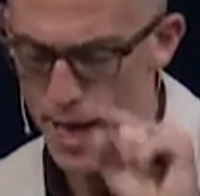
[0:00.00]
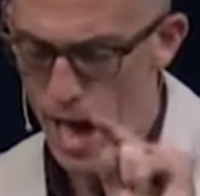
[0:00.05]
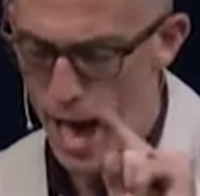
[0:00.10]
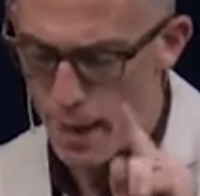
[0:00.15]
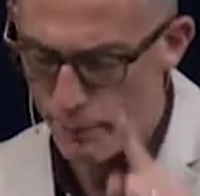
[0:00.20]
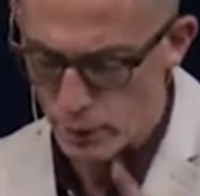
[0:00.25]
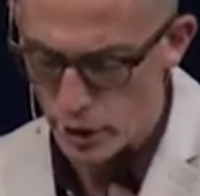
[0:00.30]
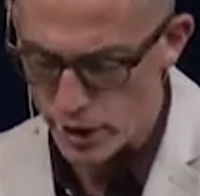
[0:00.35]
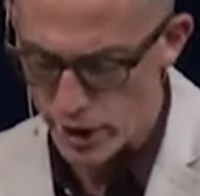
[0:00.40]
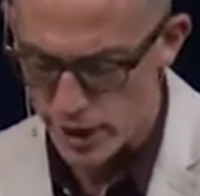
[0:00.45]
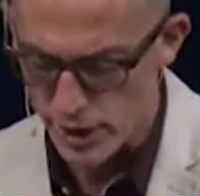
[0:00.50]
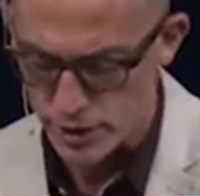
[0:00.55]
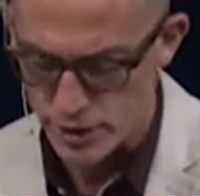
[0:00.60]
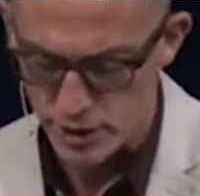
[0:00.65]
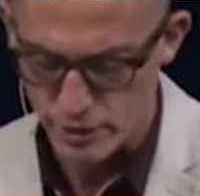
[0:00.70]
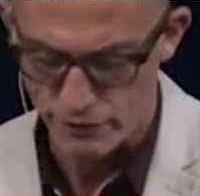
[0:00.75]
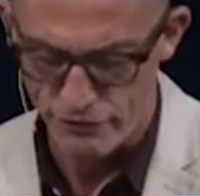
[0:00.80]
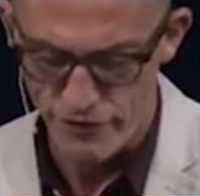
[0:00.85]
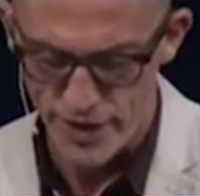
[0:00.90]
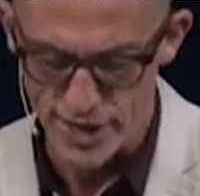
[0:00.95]
I'm looking into
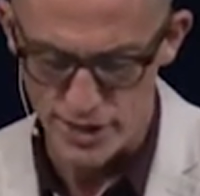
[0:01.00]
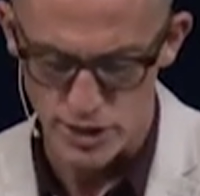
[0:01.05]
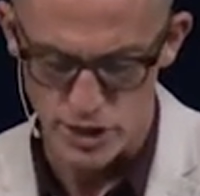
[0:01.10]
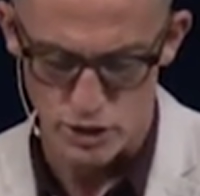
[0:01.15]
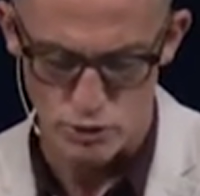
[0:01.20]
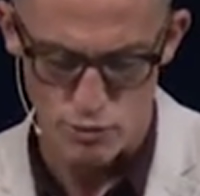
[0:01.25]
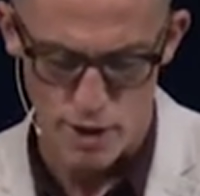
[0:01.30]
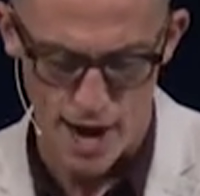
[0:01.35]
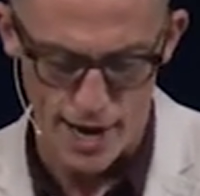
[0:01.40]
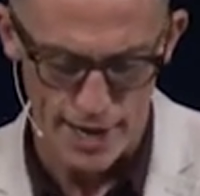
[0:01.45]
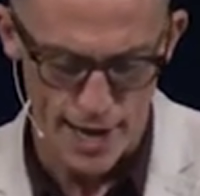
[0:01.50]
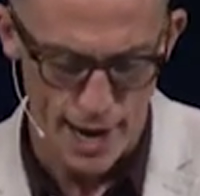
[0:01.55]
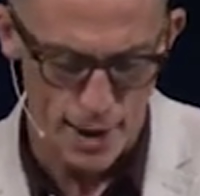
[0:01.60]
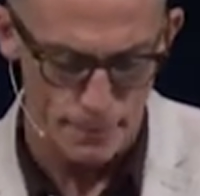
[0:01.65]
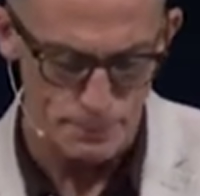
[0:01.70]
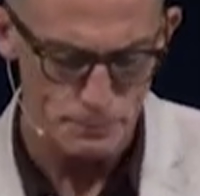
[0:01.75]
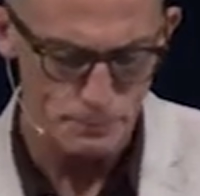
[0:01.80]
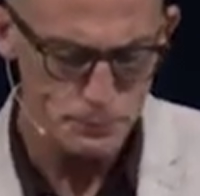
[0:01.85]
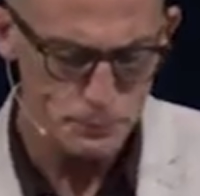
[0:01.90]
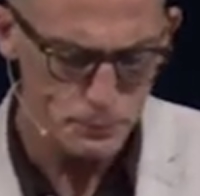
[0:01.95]
the faces right now